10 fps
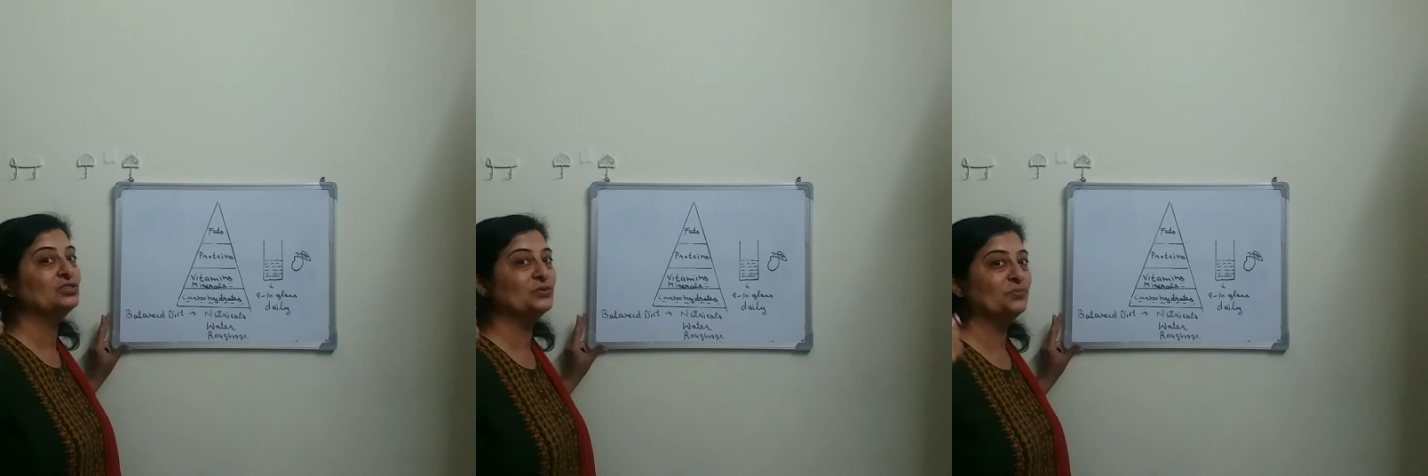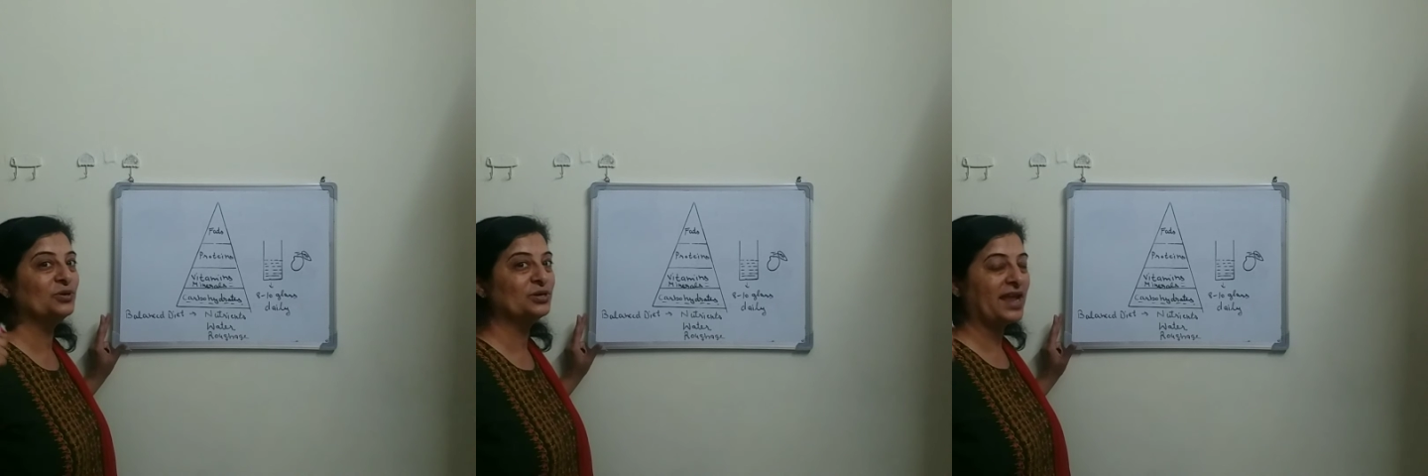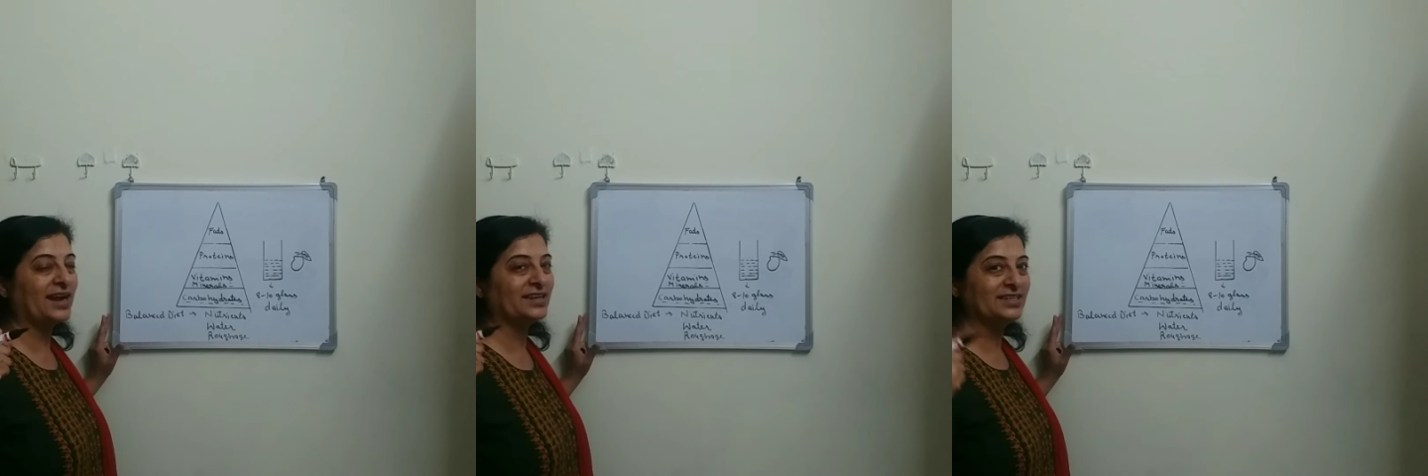to
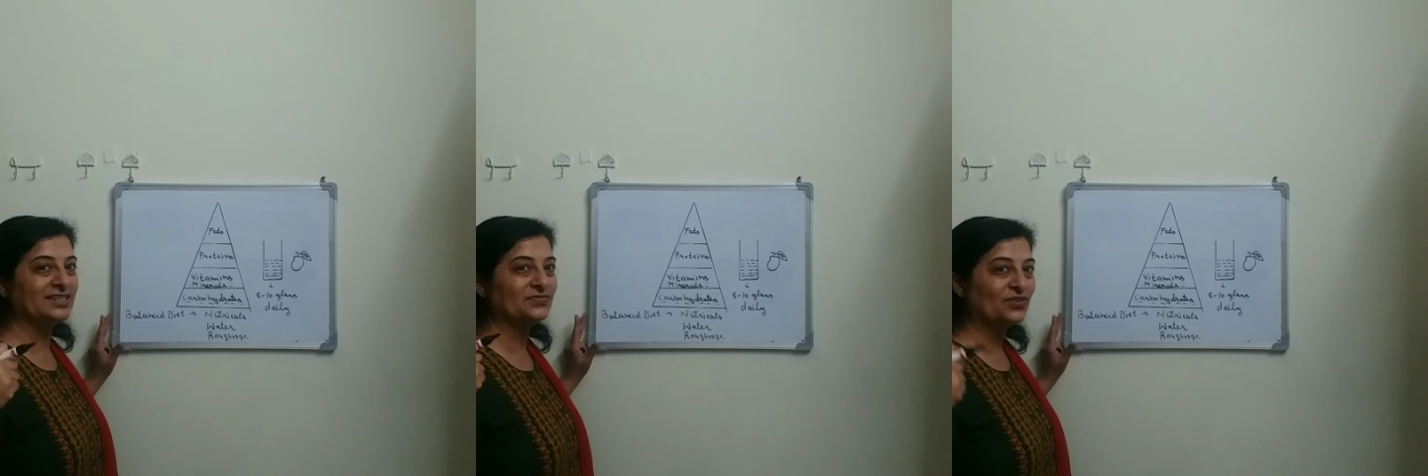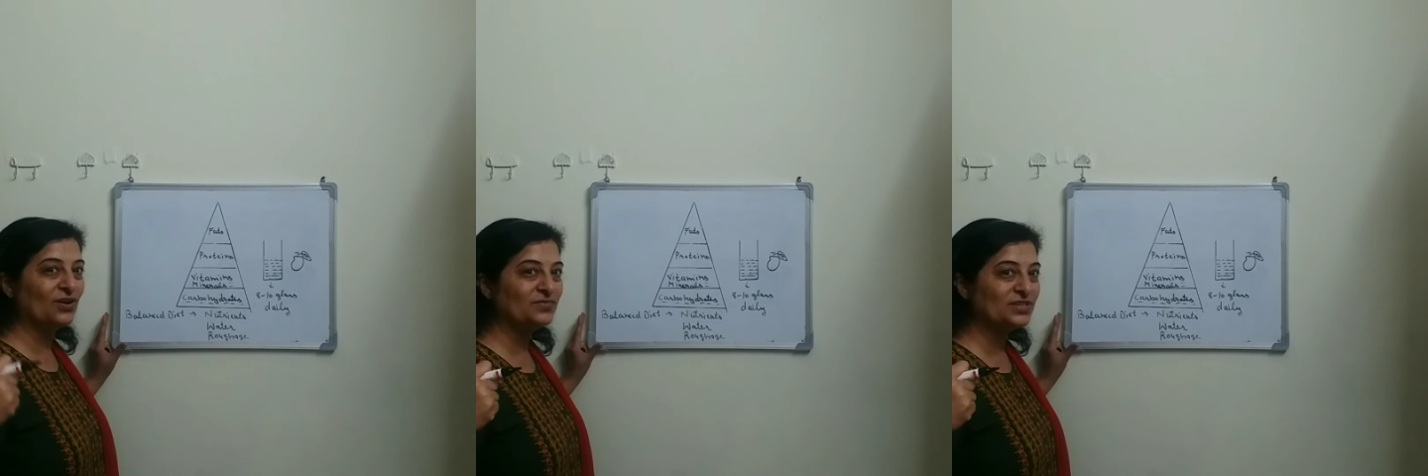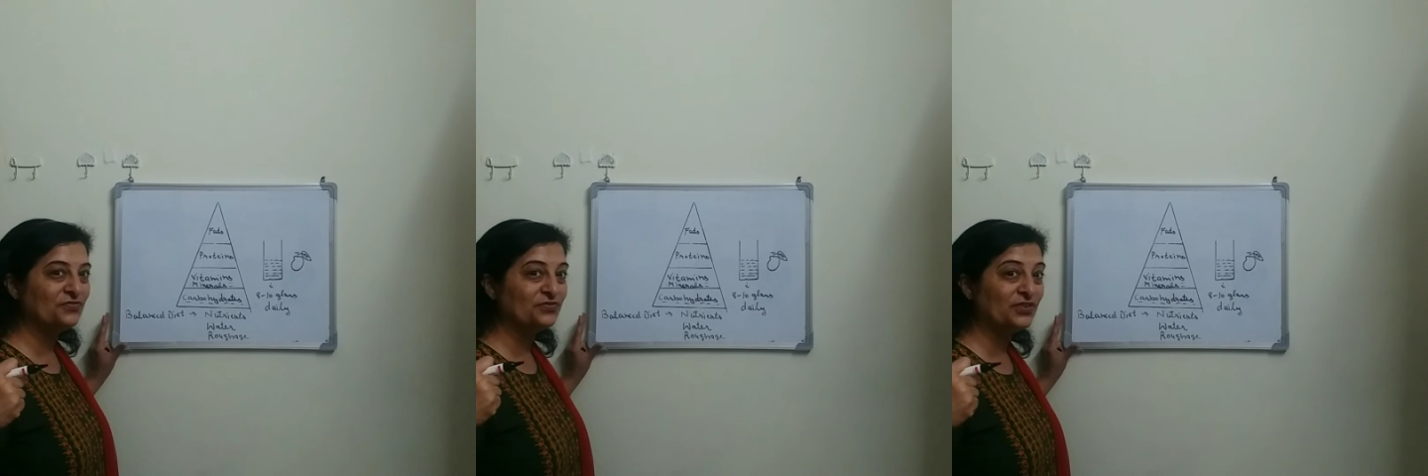protect us from
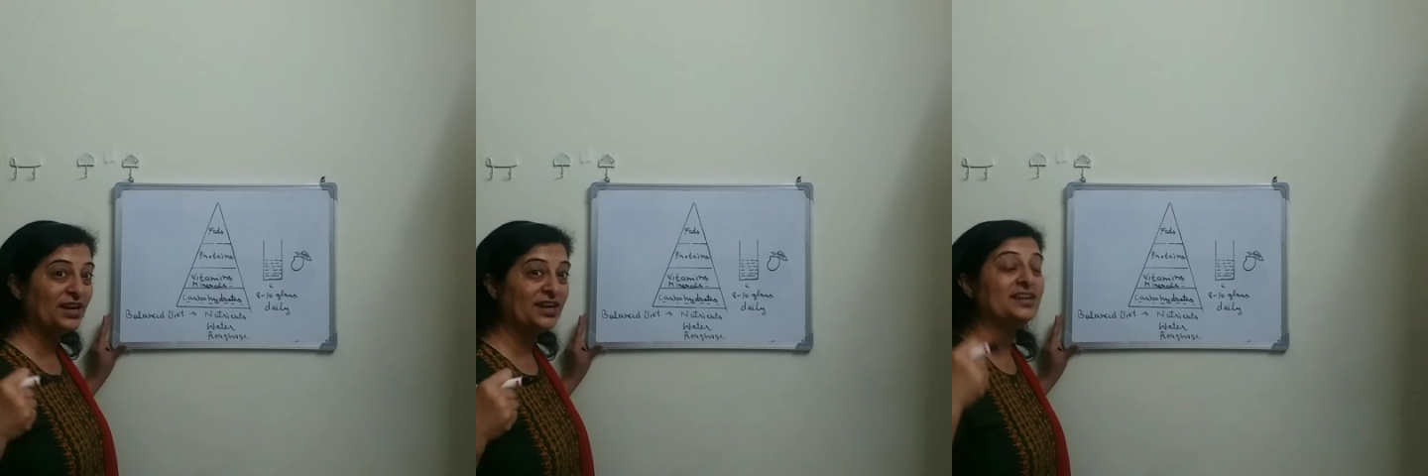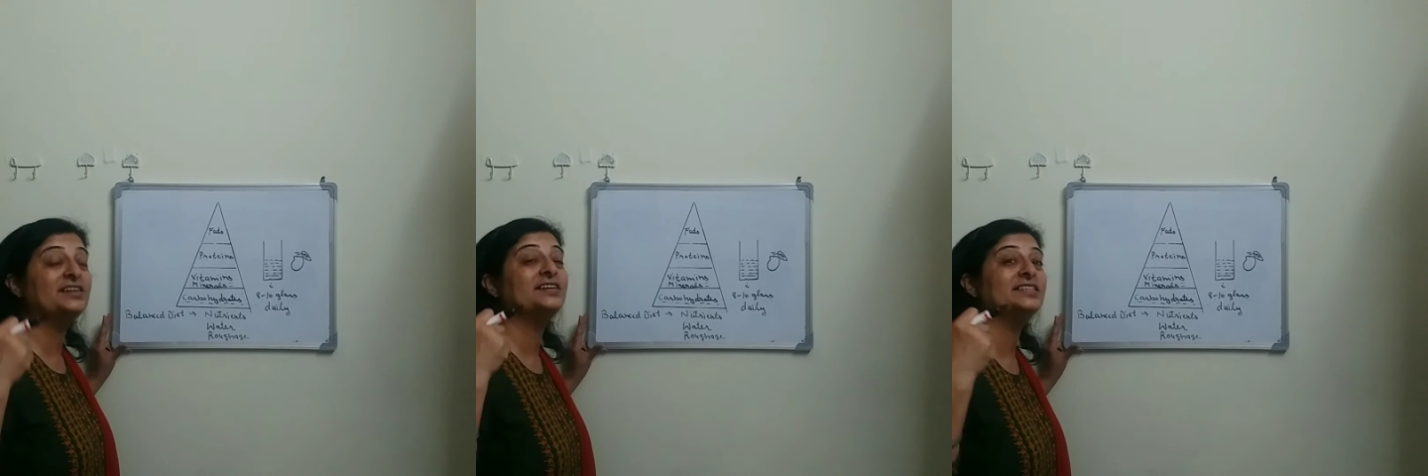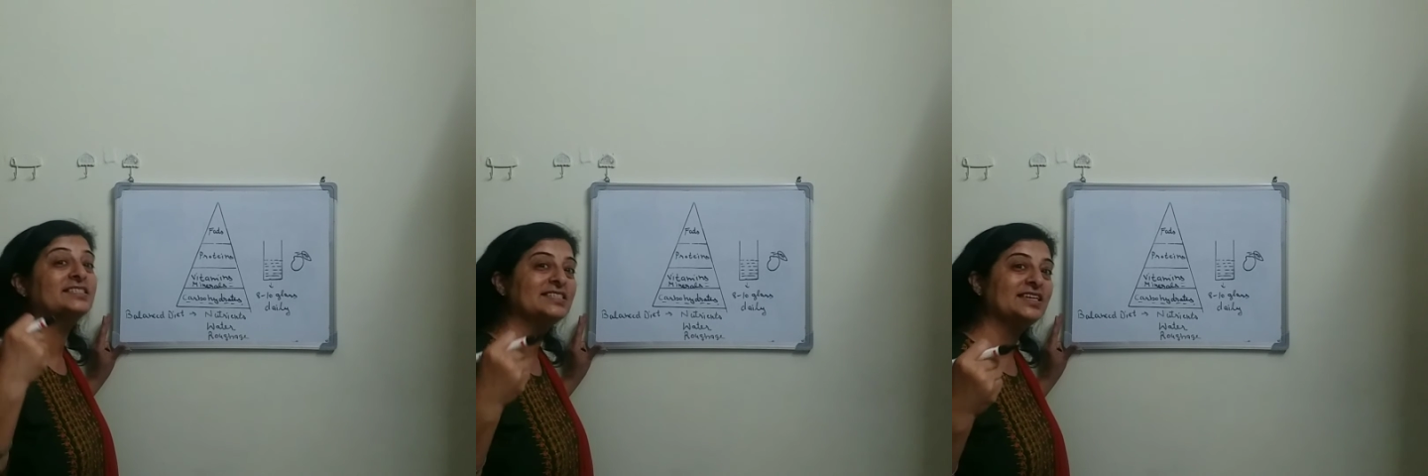different
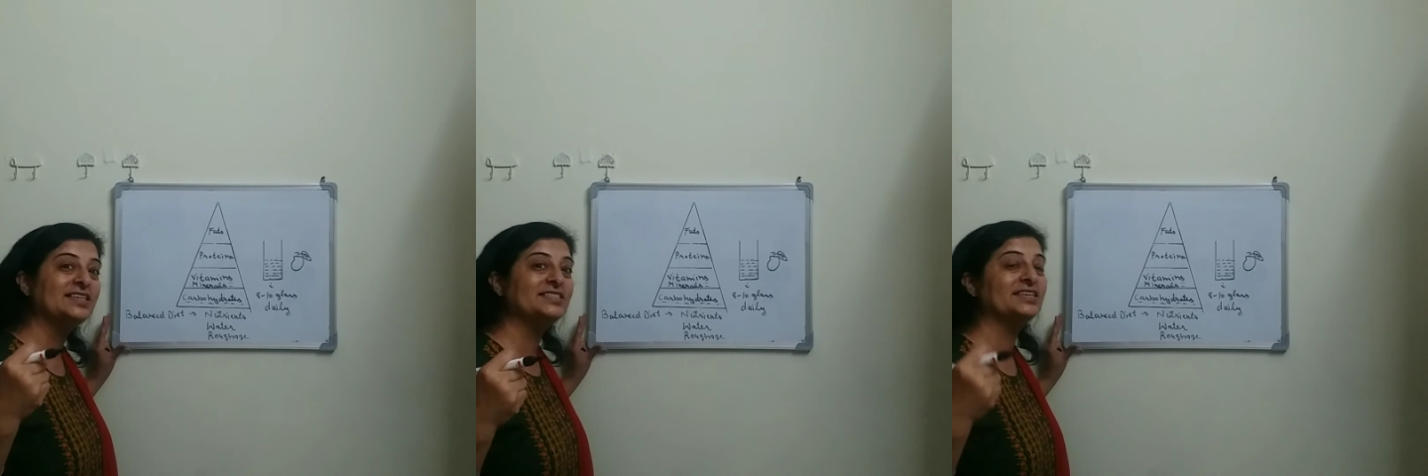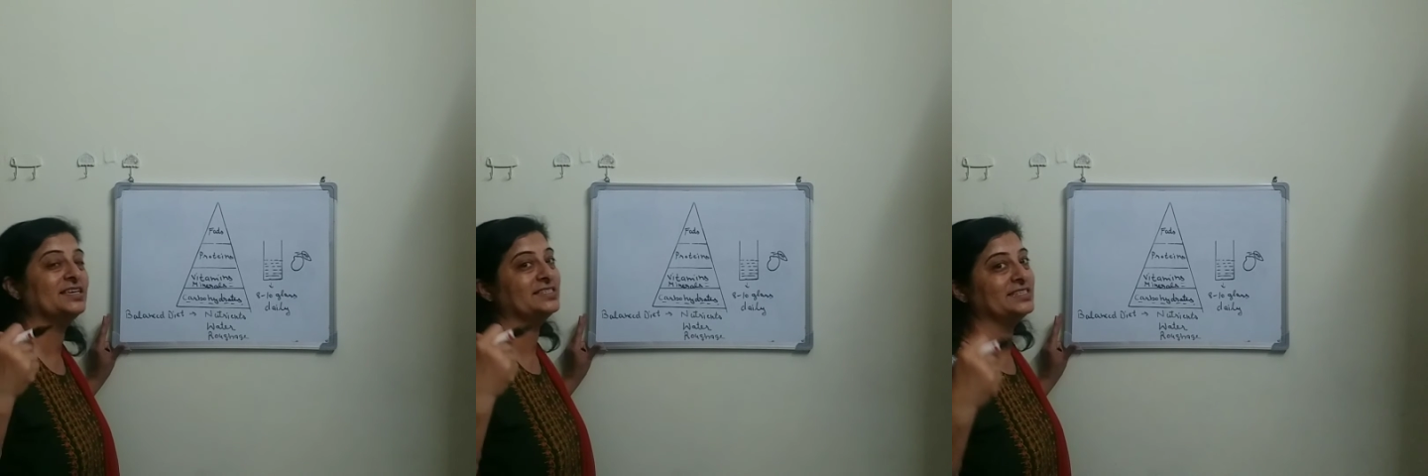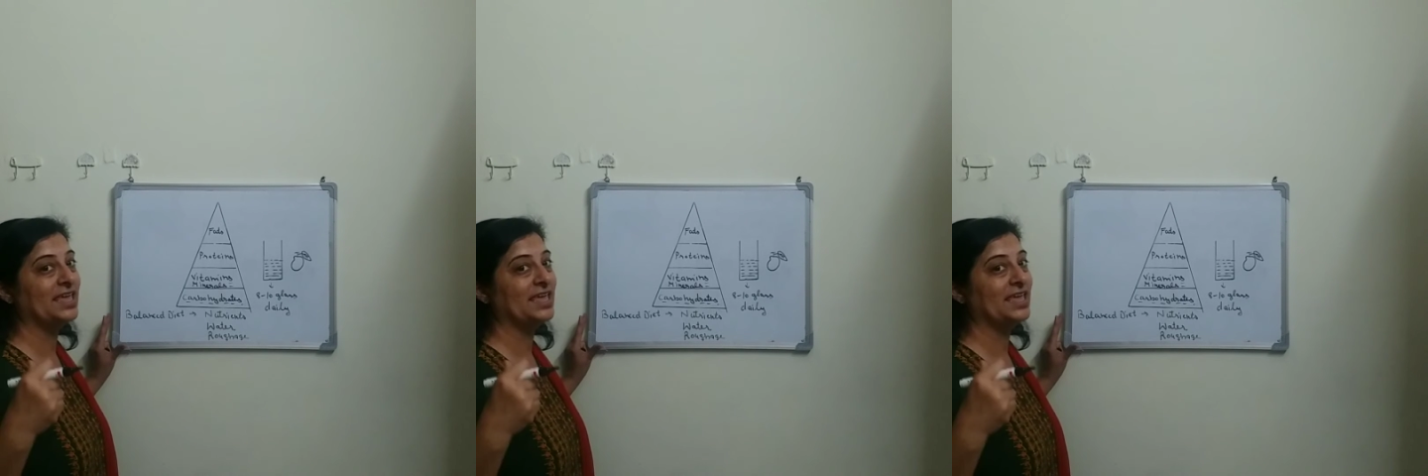diseases.